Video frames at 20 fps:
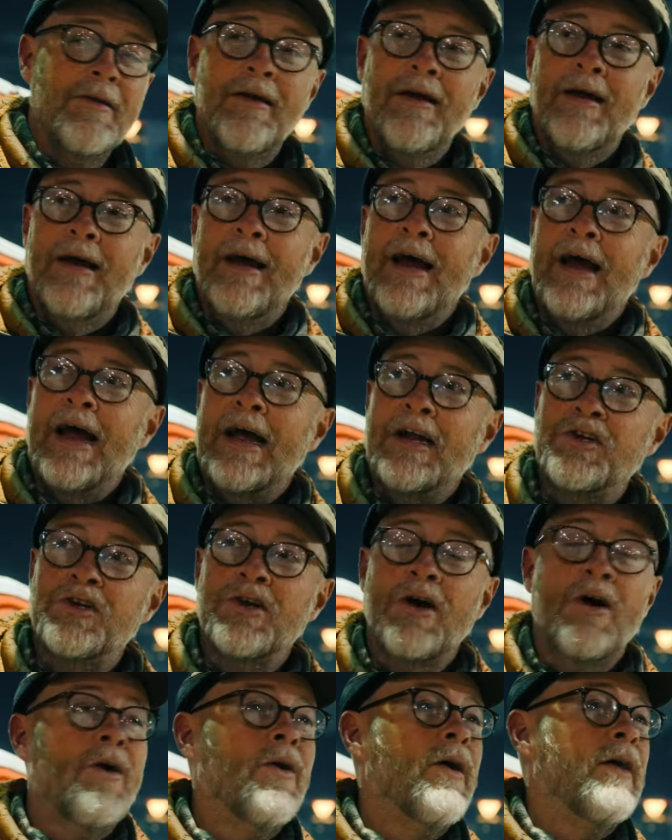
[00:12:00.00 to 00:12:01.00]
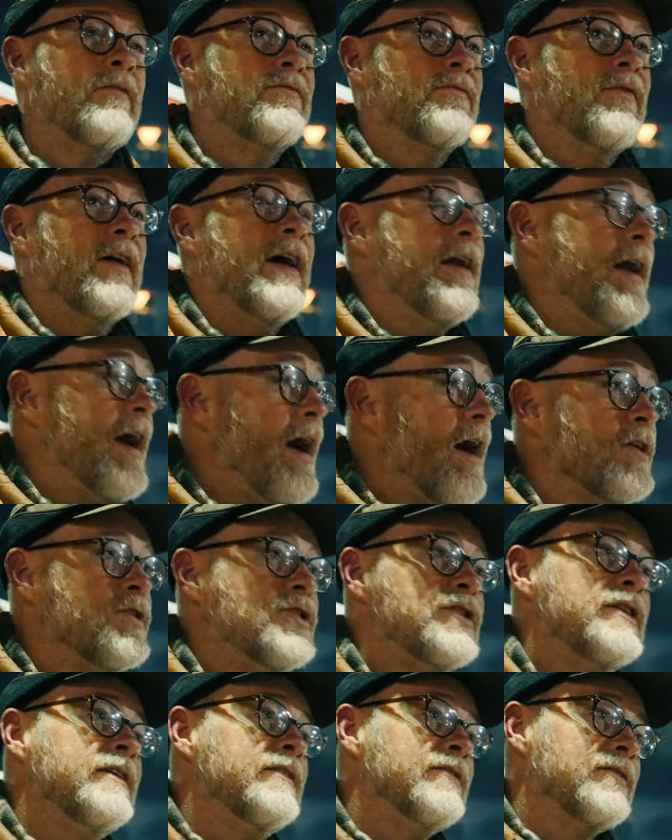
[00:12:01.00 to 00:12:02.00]
Okay. And so I found out
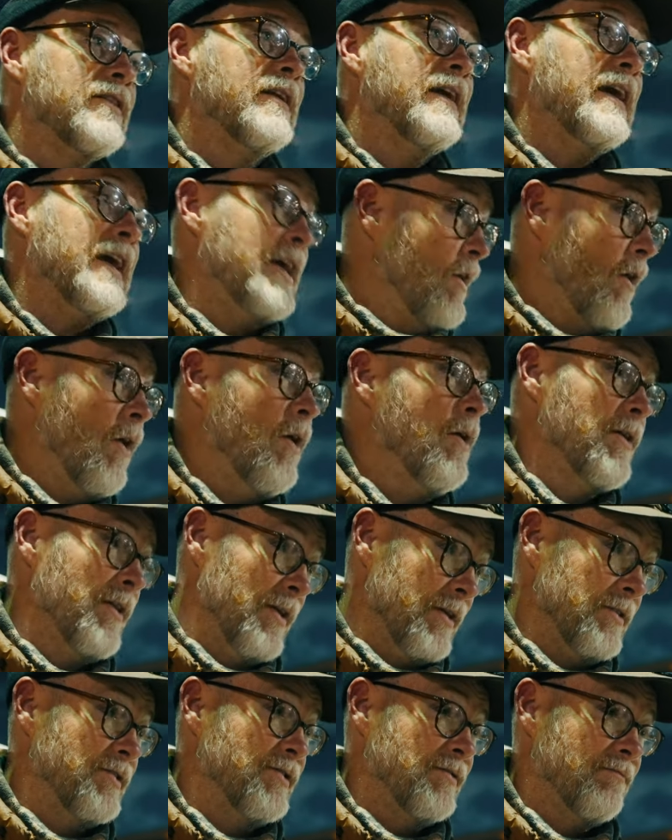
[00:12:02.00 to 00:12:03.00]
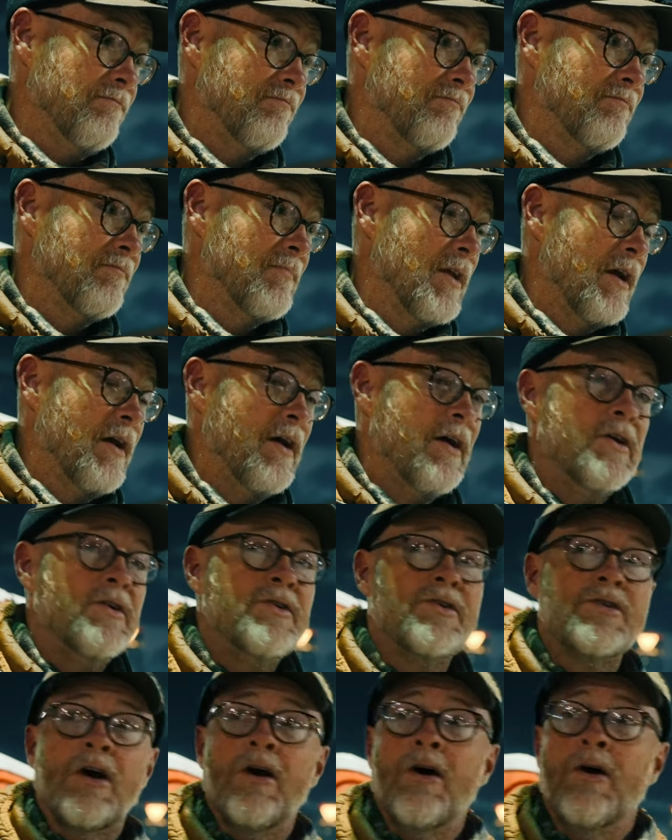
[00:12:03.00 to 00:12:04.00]
she's an ER nurse.
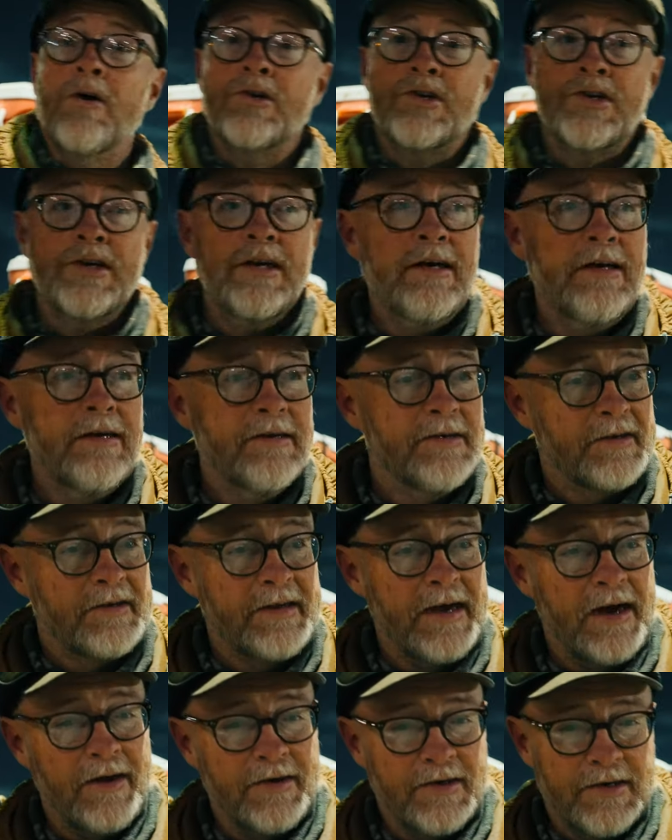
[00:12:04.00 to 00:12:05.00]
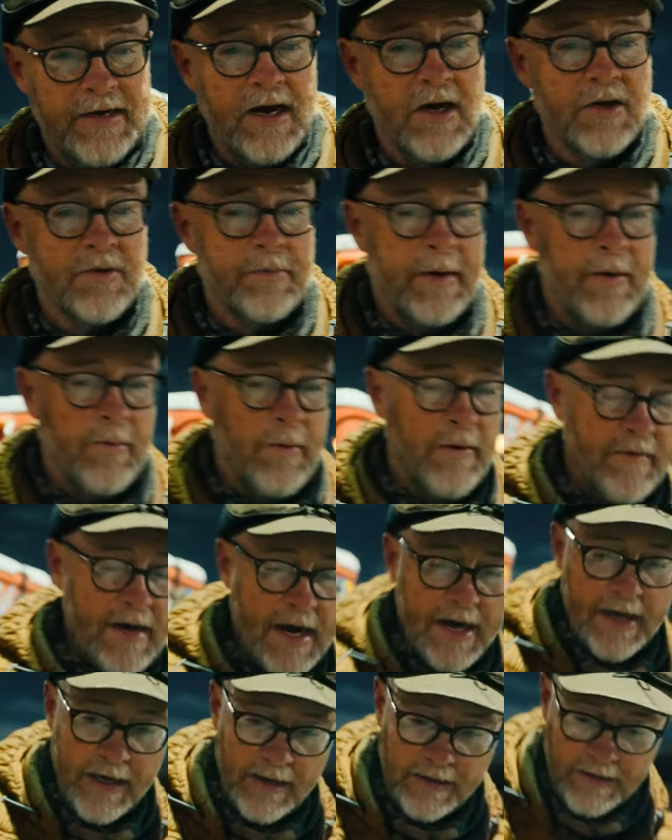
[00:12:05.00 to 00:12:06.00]
So she tells me we've got
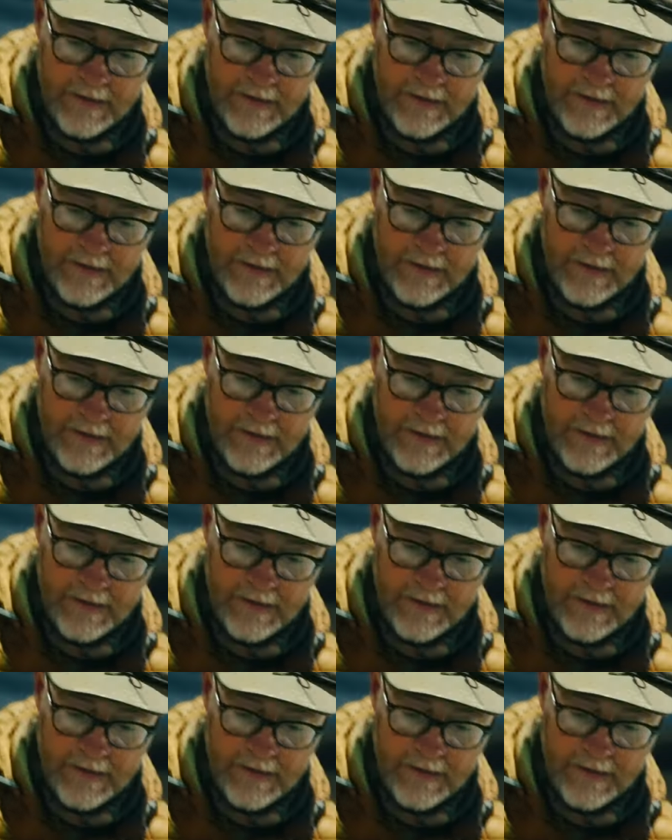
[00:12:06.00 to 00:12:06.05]
to get